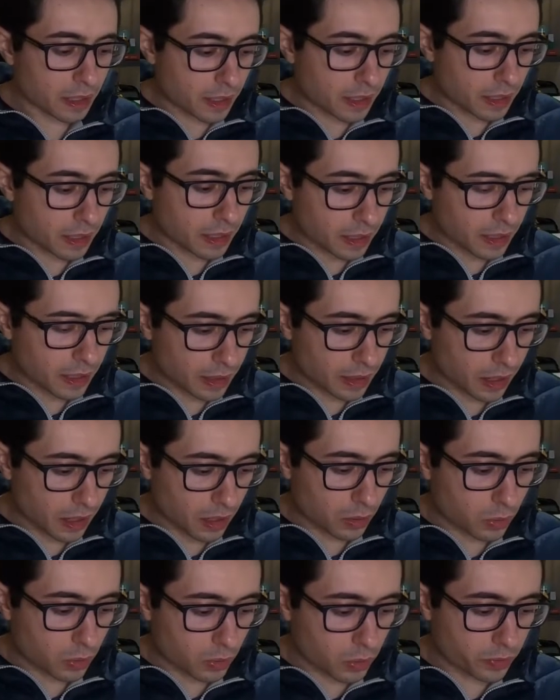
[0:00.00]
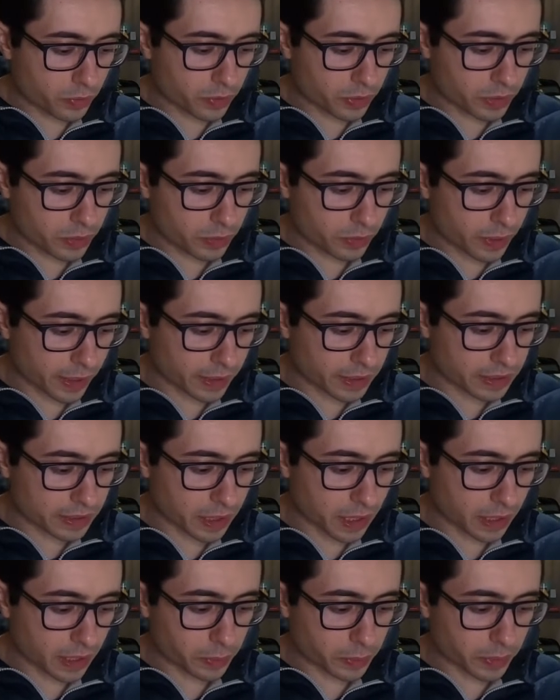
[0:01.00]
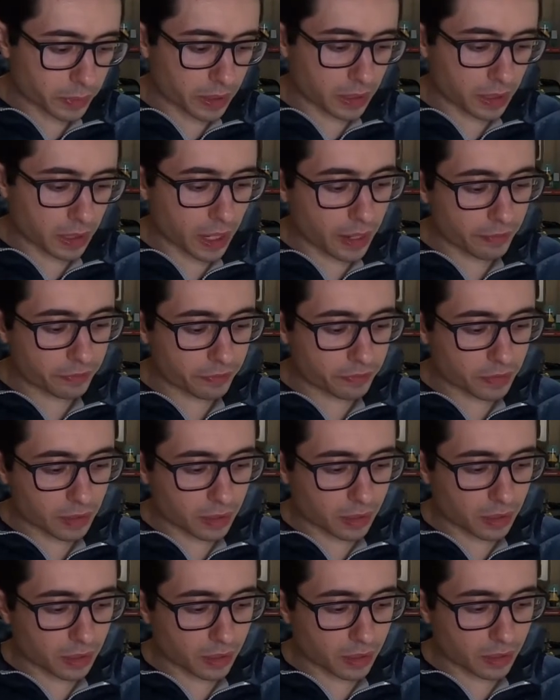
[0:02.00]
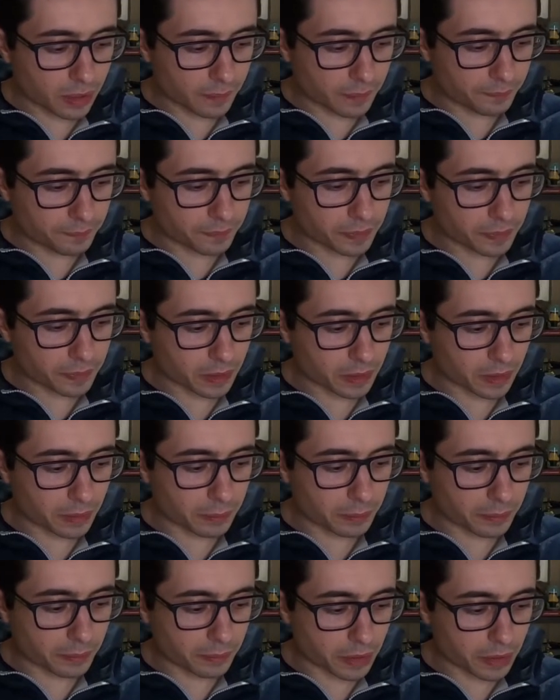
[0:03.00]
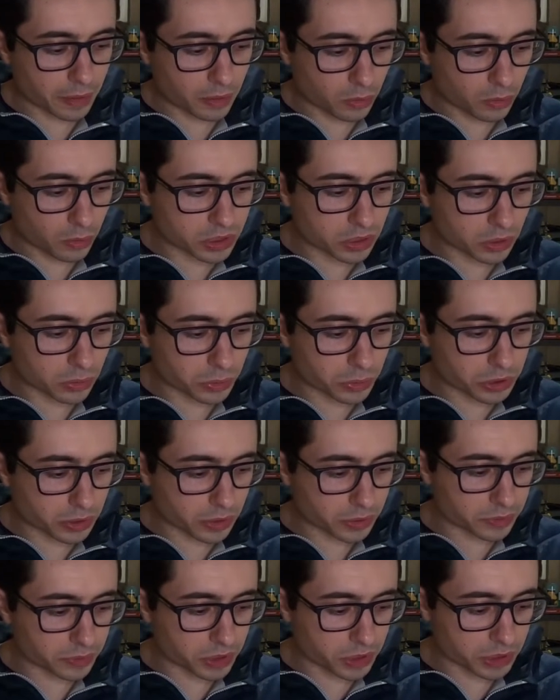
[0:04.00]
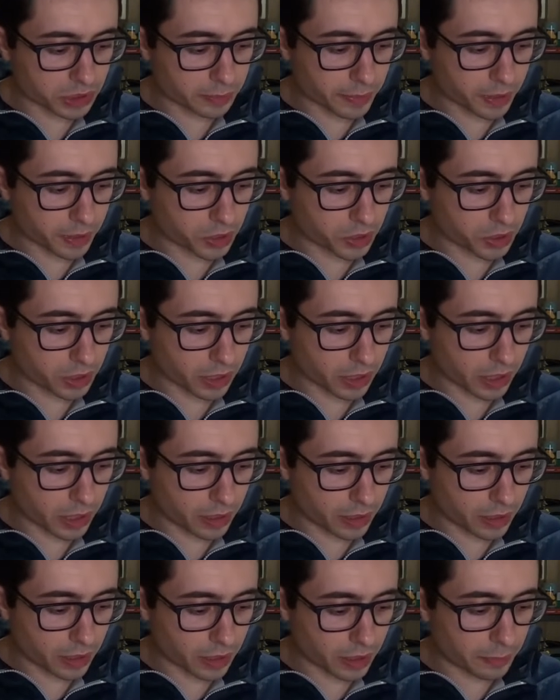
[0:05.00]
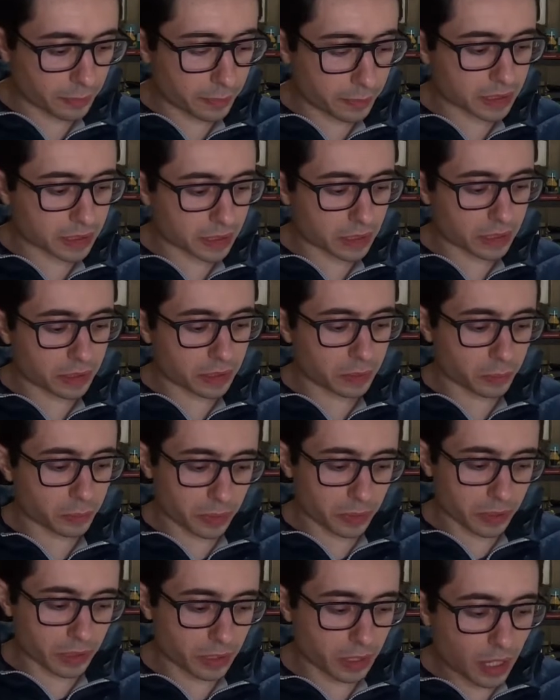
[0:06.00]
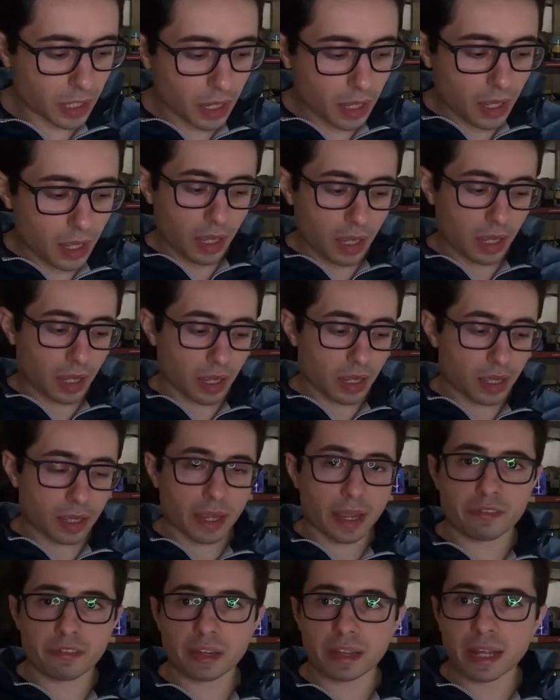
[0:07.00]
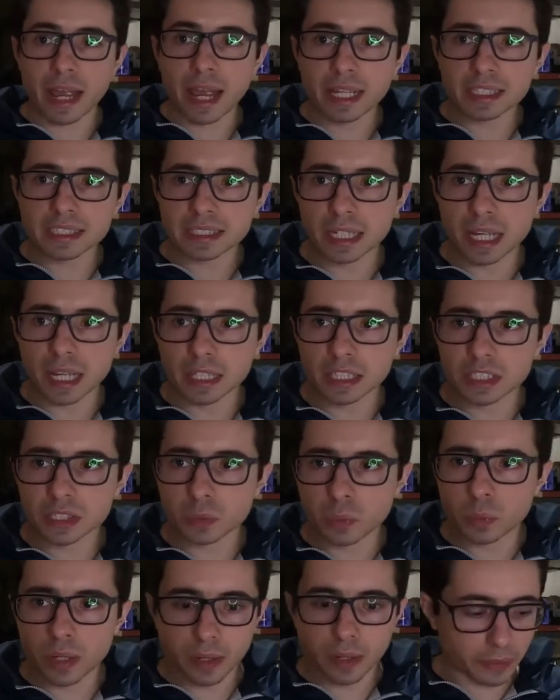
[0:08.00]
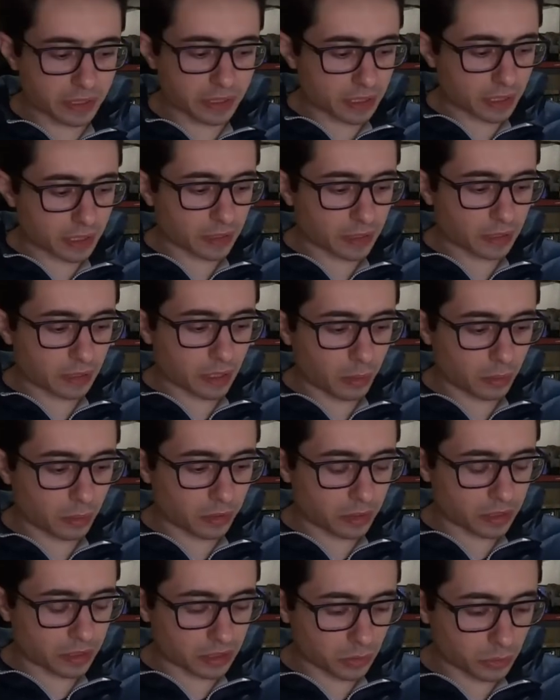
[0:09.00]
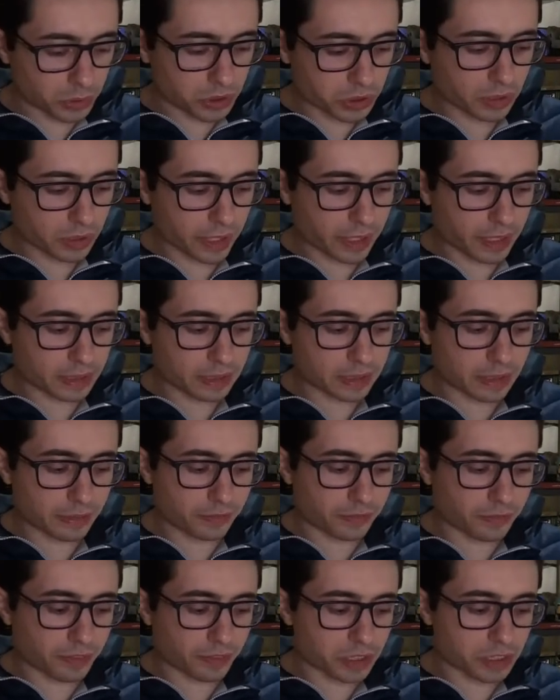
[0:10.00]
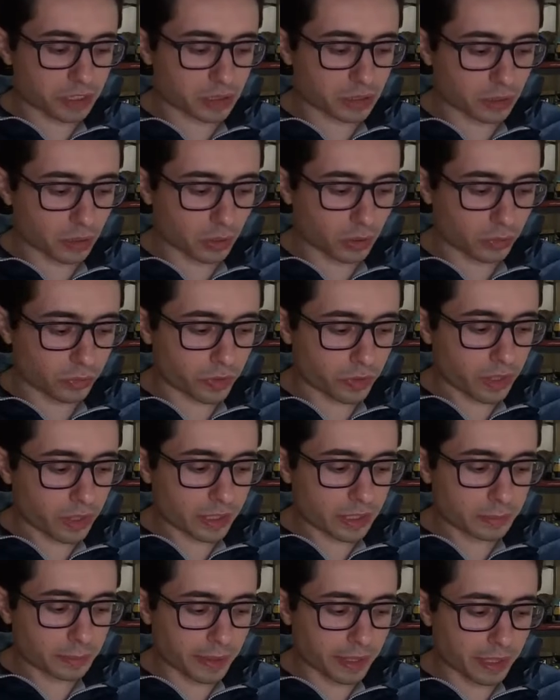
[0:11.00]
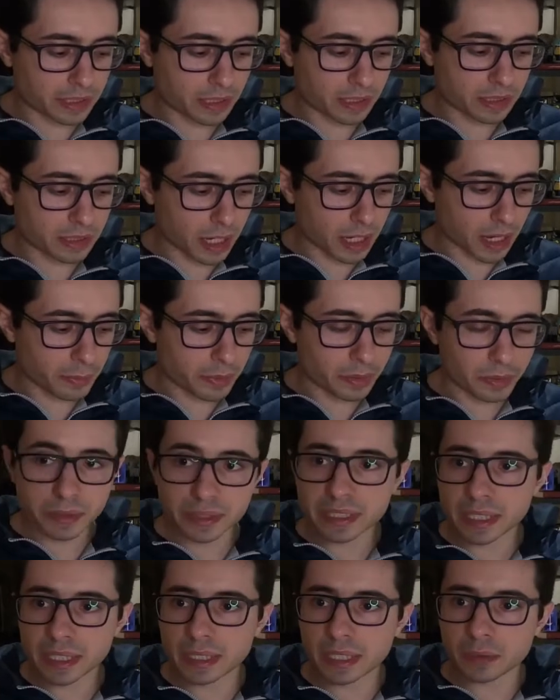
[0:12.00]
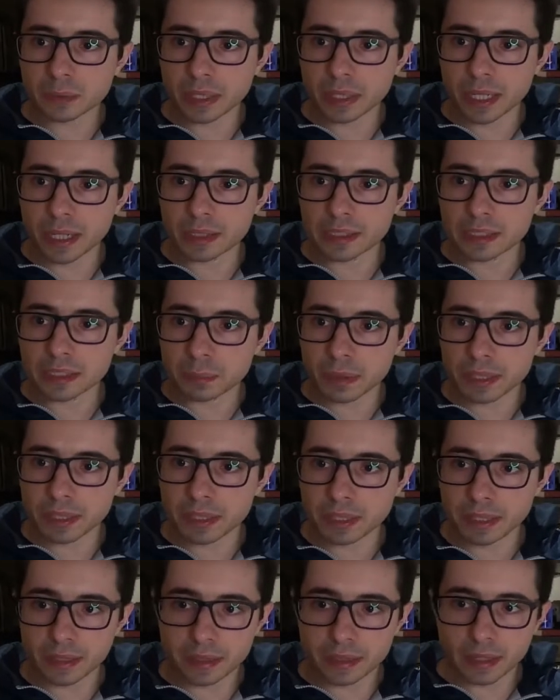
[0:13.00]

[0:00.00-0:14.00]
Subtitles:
Now, for the right side, we have Bernoulli solution, as we just mentioned, and here basically we have an ansatz where we say that our solution is a function of space and time, and we say that we can split it